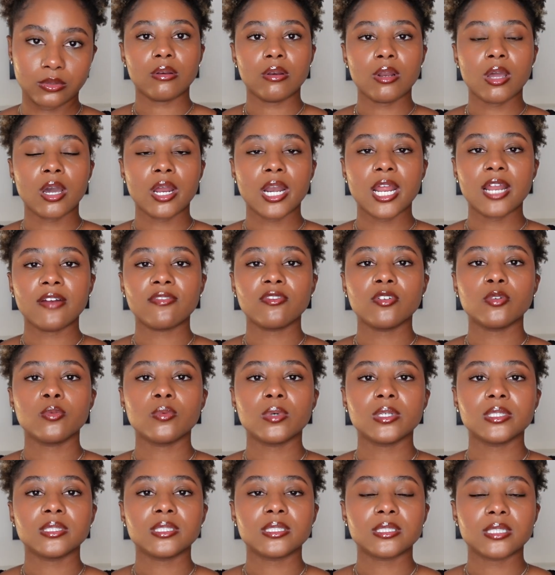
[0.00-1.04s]
Not
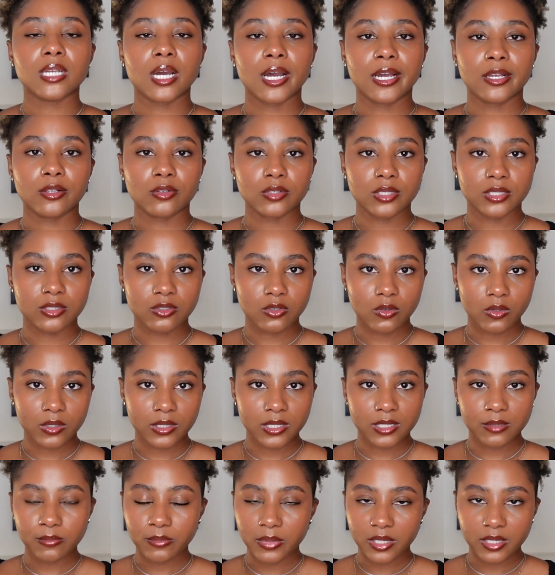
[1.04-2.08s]
everyone's style is going
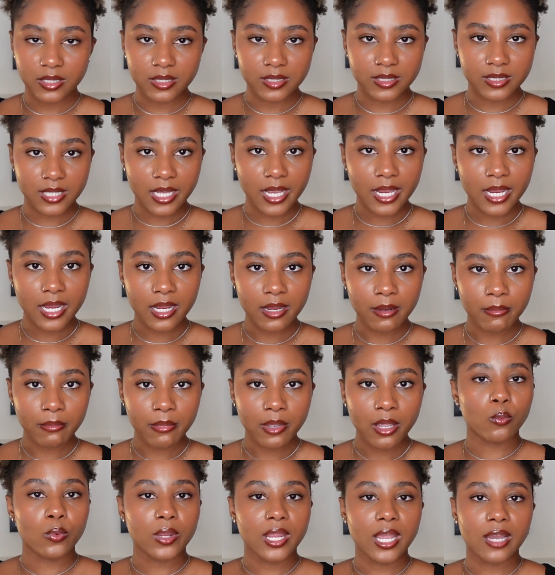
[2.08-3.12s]
to be the same.
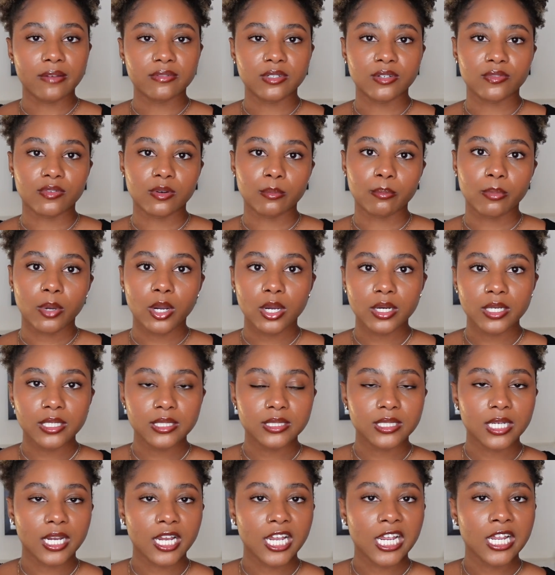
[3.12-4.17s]
We have different body
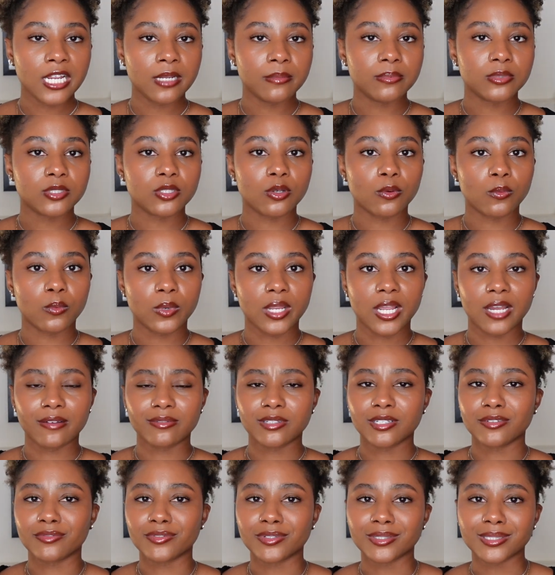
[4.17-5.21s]
types, we have
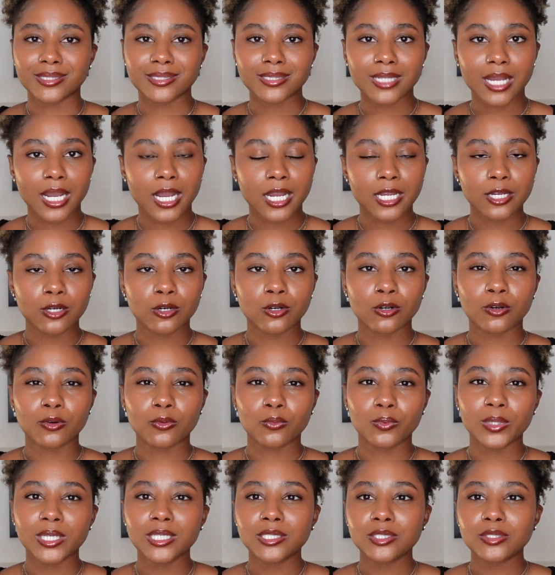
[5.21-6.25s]
different style,
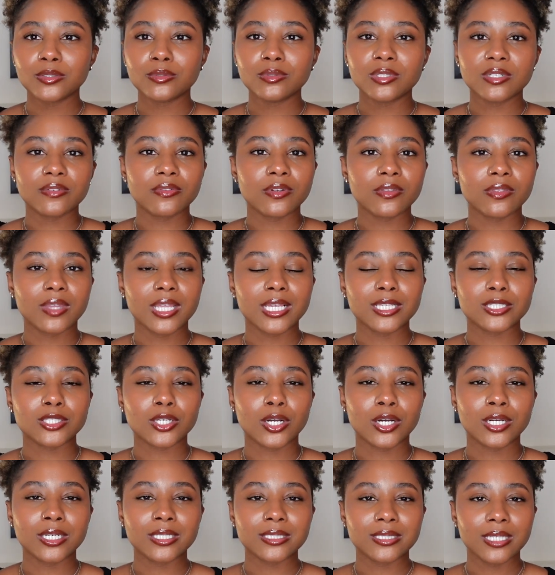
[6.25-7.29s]
we do different things
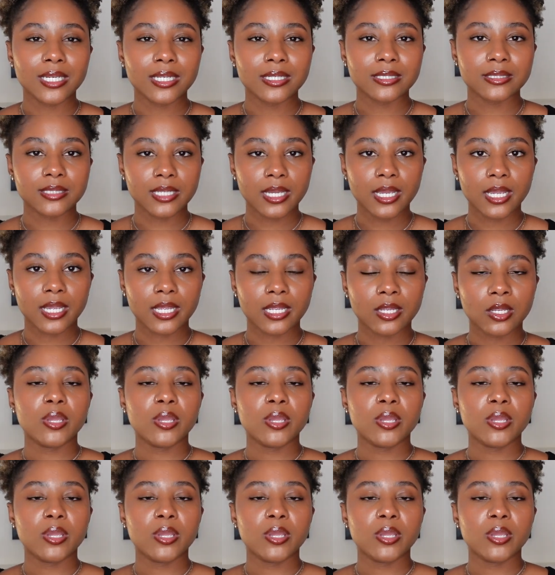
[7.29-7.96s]
on a day-to-day.